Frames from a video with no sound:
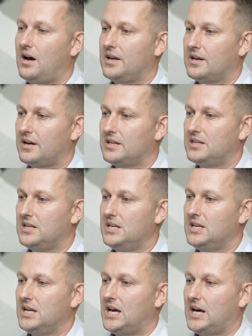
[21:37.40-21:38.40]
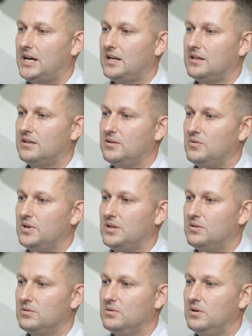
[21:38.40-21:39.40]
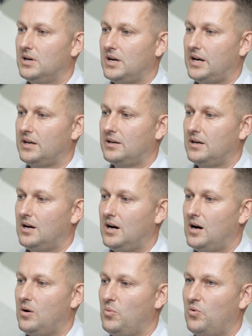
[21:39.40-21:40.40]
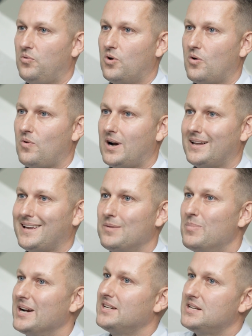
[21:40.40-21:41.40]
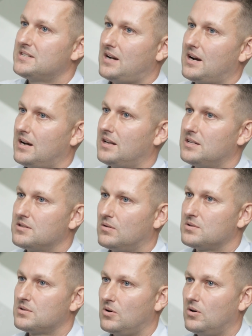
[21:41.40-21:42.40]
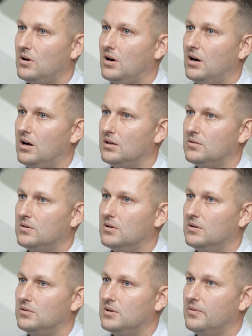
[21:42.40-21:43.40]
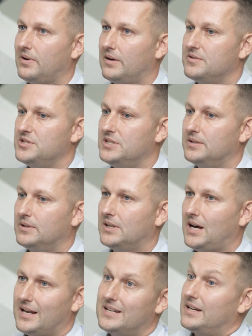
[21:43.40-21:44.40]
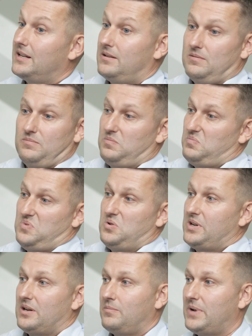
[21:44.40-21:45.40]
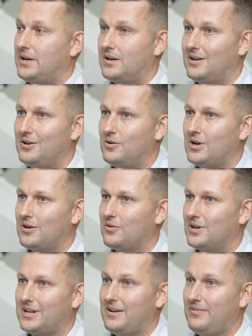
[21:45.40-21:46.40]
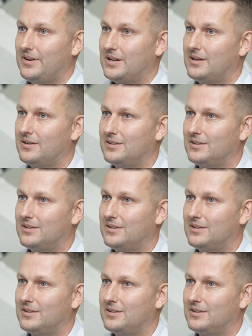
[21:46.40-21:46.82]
in IT, and you need to move forward and bring these standards also to the 5G, and then you can connect anything.